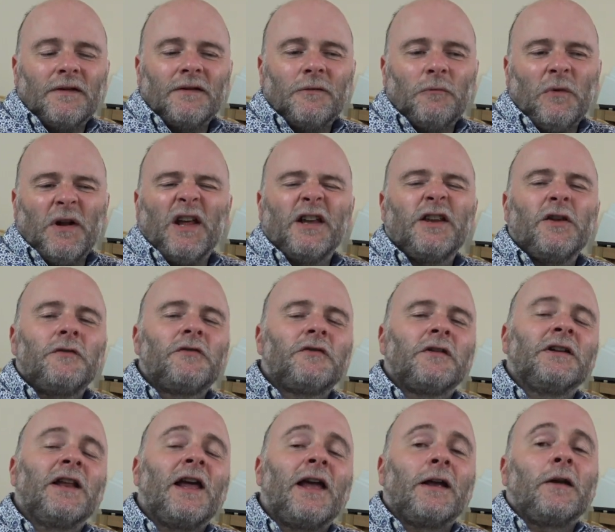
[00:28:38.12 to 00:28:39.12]
well, I used
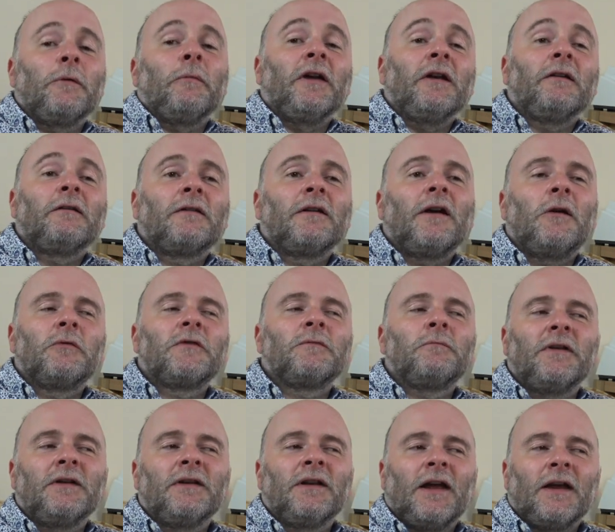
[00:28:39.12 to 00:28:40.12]
to nag a bit. I was a
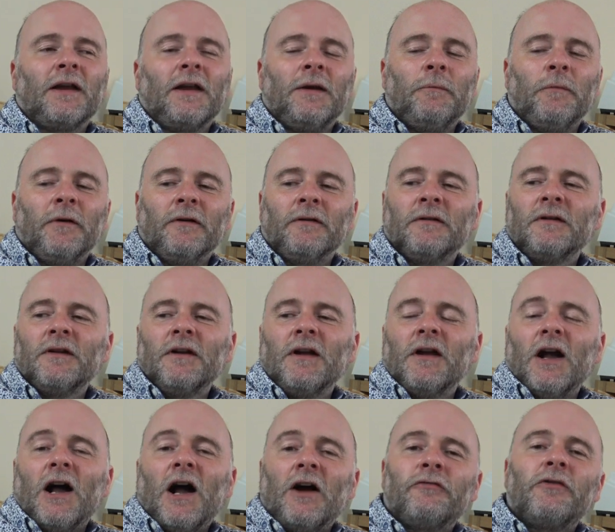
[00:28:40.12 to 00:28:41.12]
bit naggy, but
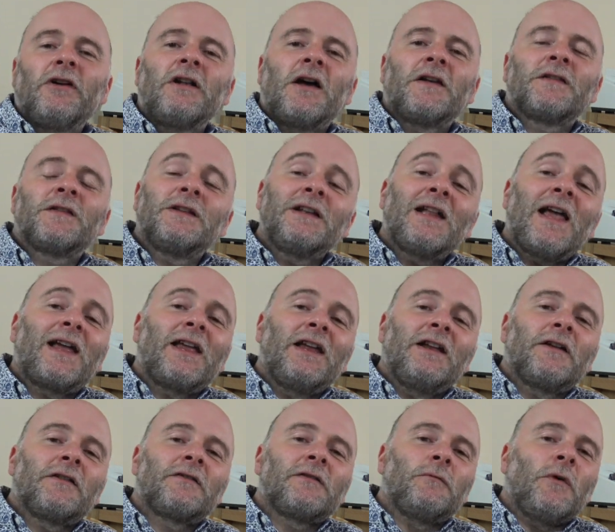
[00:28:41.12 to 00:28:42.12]
I've realised that nagging
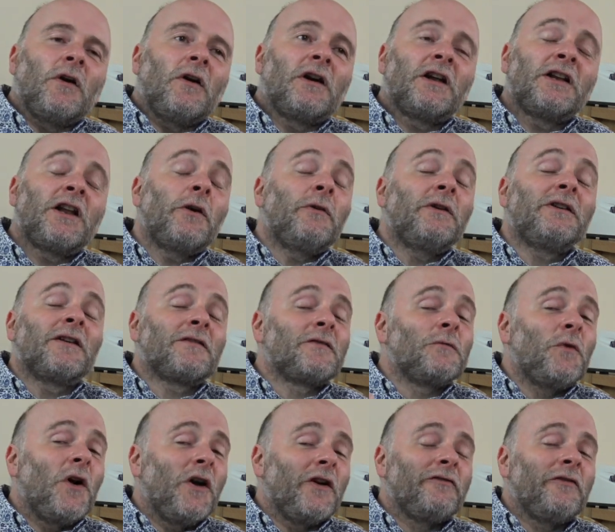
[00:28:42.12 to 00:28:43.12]
doesn't work. I know it
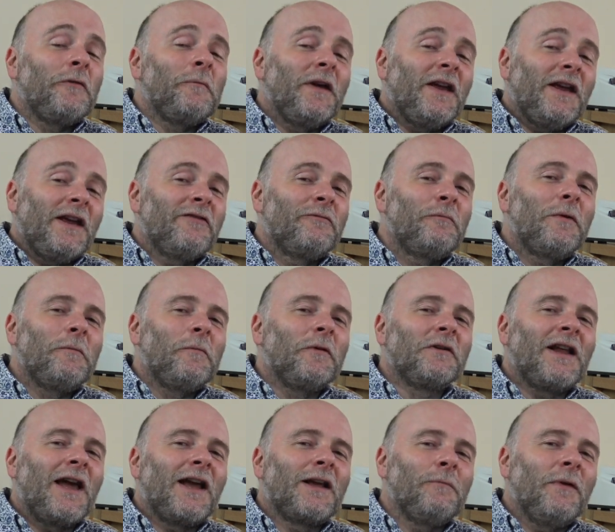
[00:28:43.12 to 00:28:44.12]
doesn't work for me. If people
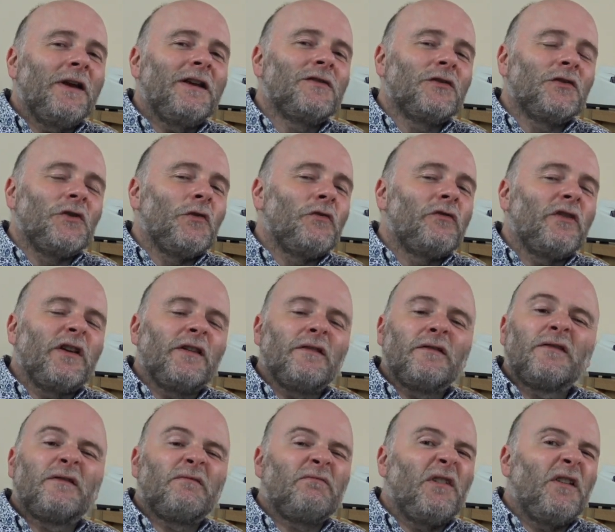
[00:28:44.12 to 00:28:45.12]
nag me to do
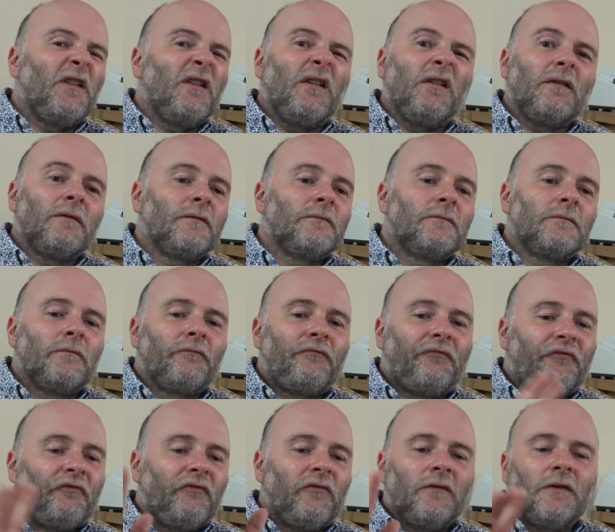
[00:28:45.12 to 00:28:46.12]
things,
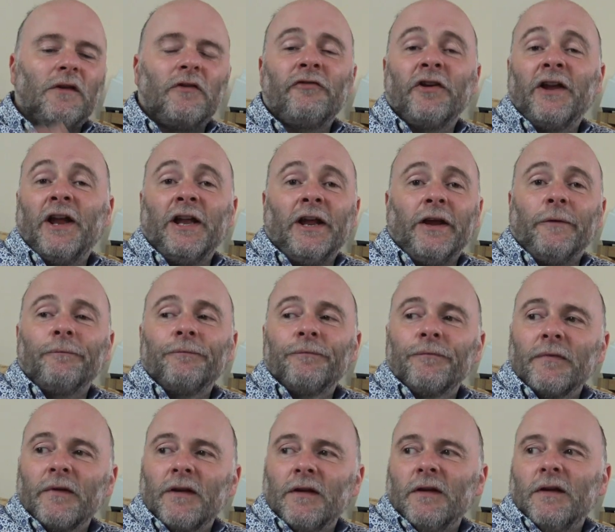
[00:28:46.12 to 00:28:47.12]
forget it.
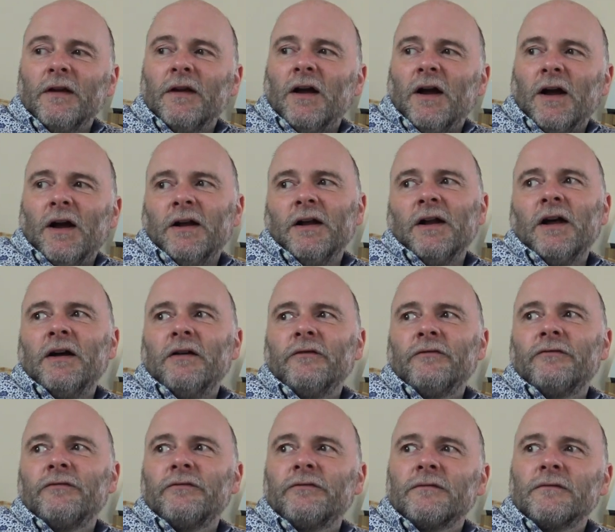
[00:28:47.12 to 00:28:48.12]
And
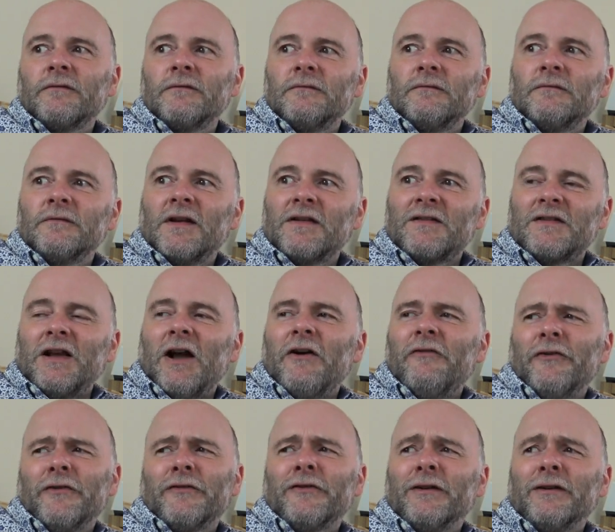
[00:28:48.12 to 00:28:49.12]
I've
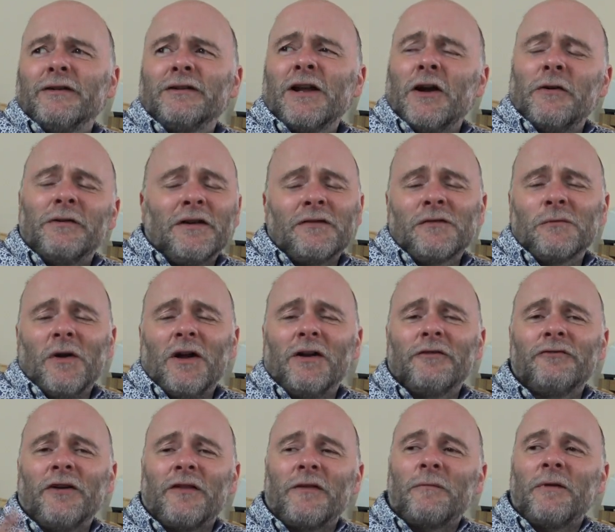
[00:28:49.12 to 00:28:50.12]
discovered that, no, it doesn't work
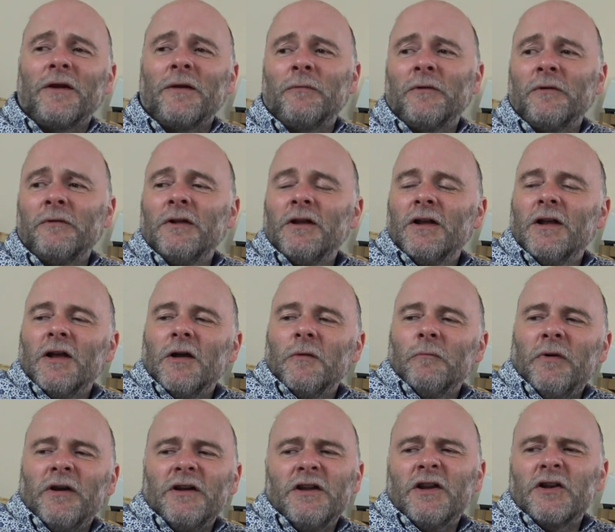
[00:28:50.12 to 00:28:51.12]
for other people.
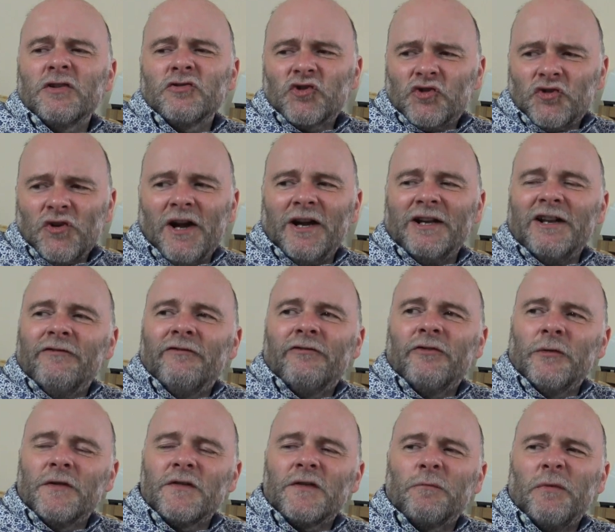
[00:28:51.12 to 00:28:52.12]
But you can try and
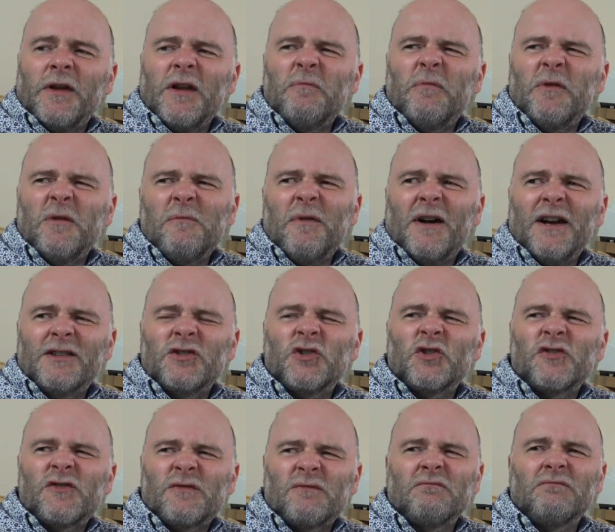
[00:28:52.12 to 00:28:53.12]
influence people by
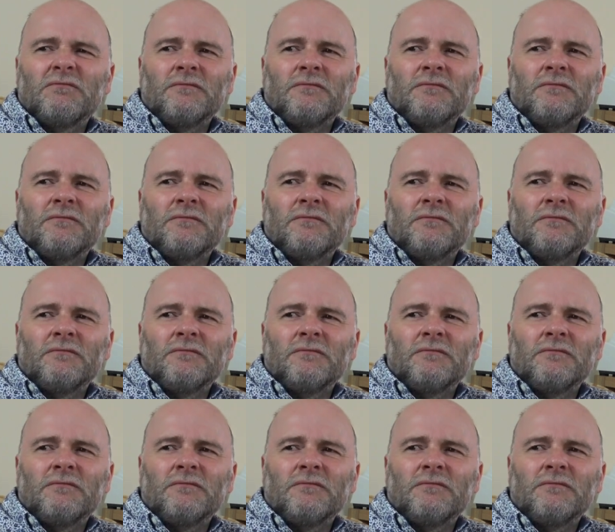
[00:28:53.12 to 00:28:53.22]
just